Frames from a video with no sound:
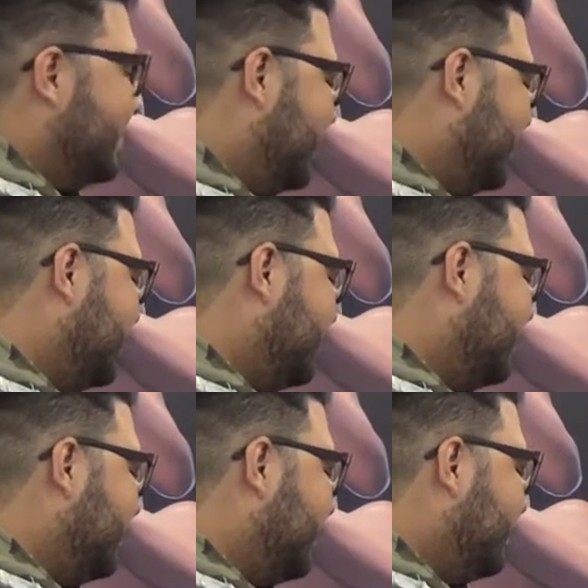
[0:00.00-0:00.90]

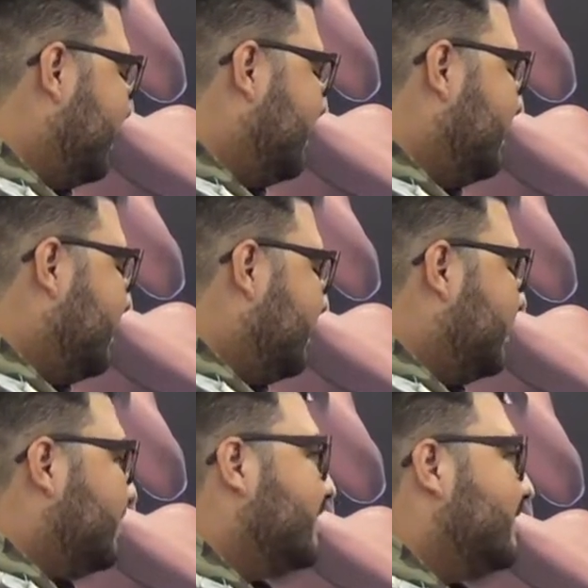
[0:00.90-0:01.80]

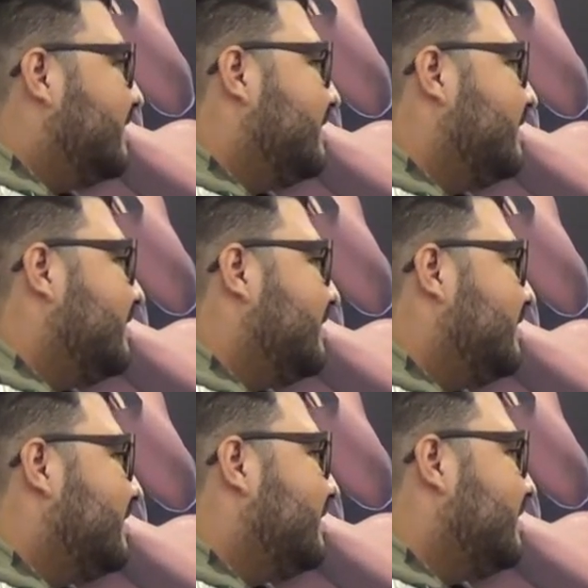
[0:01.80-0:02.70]

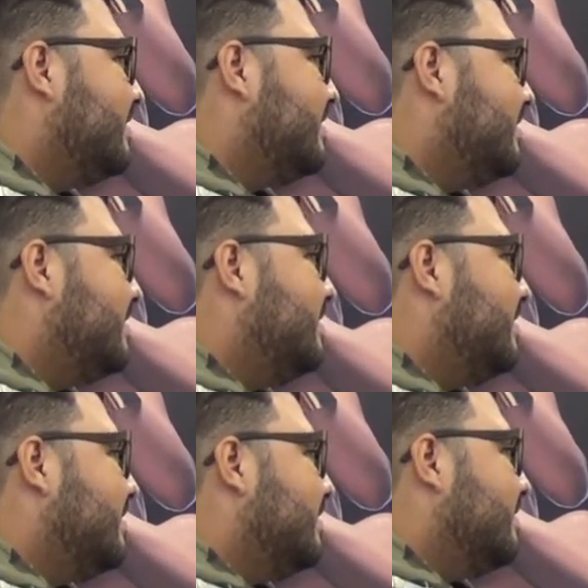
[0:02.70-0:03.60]

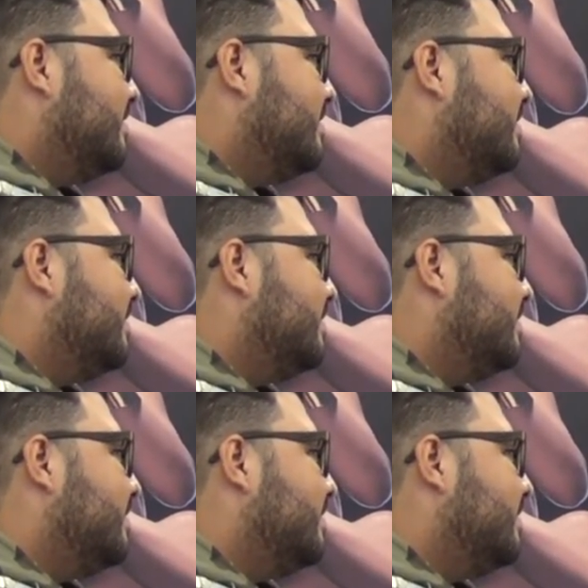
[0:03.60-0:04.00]
(silent)